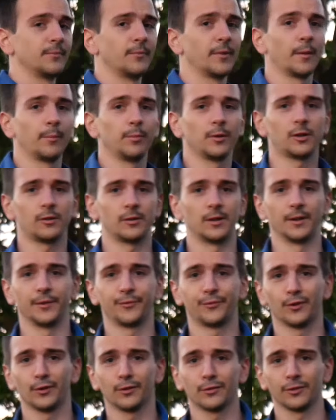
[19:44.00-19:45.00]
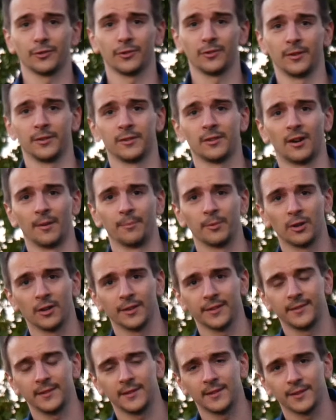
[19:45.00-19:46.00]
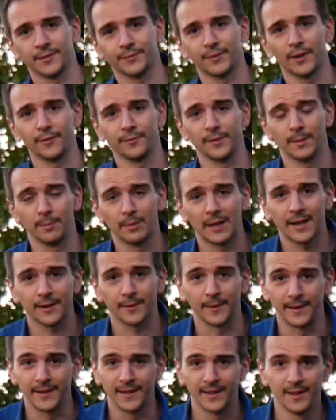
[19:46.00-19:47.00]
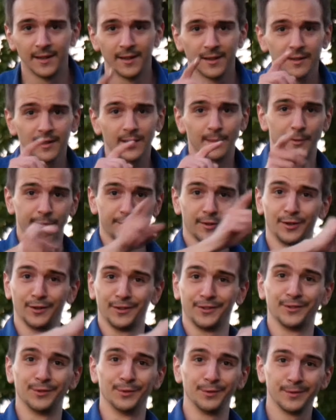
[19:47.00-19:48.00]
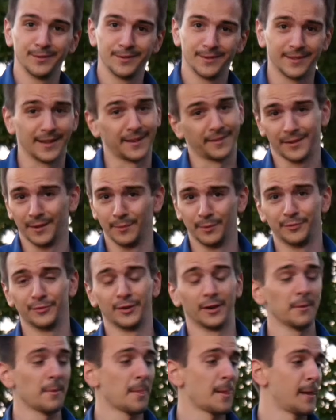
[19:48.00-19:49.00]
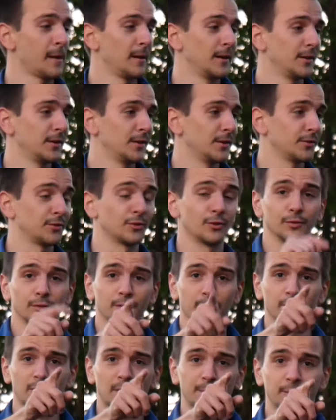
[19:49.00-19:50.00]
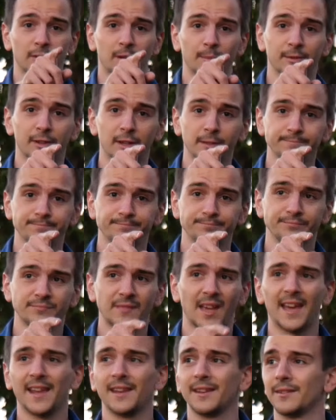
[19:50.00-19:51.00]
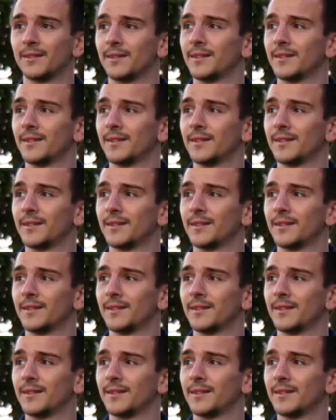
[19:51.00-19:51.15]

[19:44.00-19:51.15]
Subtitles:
with a blow-on and 4 doors on top, called the CTS 5V Blackwing, coming very soon. That's going to be fun. So subscribe to not miss out. And